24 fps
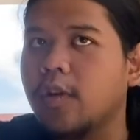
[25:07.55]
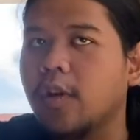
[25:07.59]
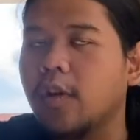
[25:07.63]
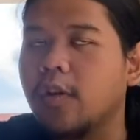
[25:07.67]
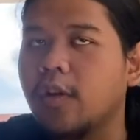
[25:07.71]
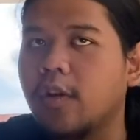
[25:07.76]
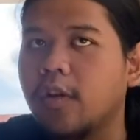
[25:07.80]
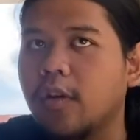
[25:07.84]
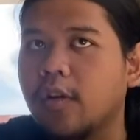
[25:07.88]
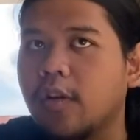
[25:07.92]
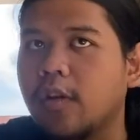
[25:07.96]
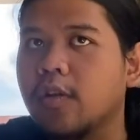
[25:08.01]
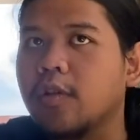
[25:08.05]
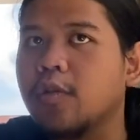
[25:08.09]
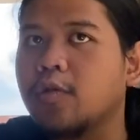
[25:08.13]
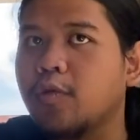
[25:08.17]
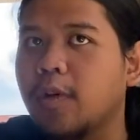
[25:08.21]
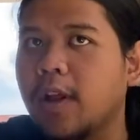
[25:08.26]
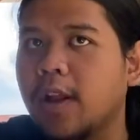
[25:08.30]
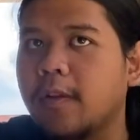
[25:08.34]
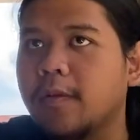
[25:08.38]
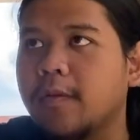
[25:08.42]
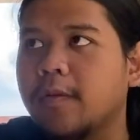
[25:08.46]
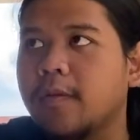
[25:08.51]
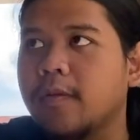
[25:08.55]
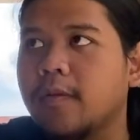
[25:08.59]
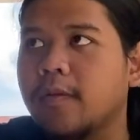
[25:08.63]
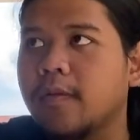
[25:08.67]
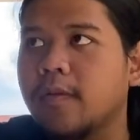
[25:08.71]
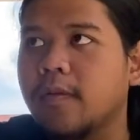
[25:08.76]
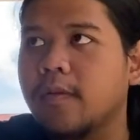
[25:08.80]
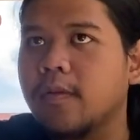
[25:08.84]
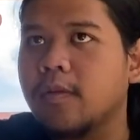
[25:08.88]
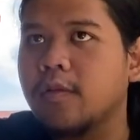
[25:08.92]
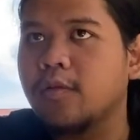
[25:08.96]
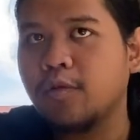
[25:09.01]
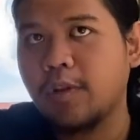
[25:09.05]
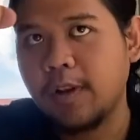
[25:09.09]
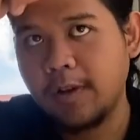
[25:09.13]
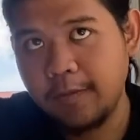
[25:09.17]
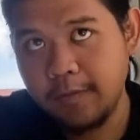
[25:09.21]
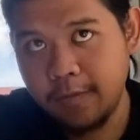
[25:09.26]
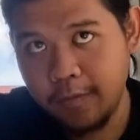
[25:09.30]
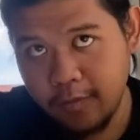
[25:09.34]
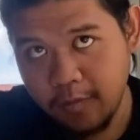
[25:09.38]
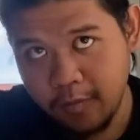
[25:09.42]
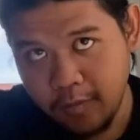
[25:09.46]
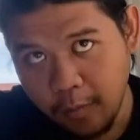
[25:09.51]
No. 12
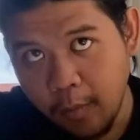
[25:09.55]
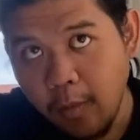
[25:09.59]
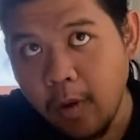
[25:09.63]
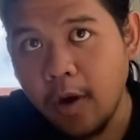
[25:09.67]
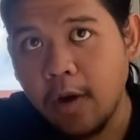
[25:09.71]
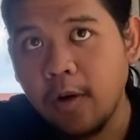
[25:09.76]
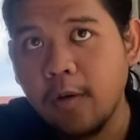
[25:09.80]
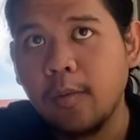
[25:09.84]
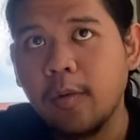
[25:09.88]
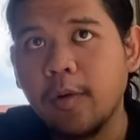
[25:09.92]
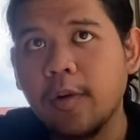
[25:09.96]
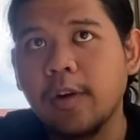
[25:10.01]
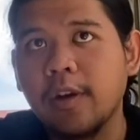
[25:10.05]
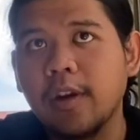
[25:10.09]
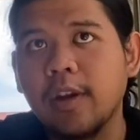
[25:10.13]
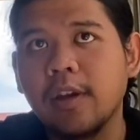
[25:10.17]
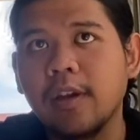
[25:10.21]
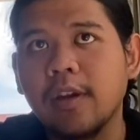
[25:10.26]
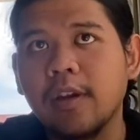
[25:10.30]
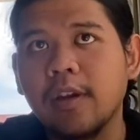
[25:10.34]
tomorrow morning.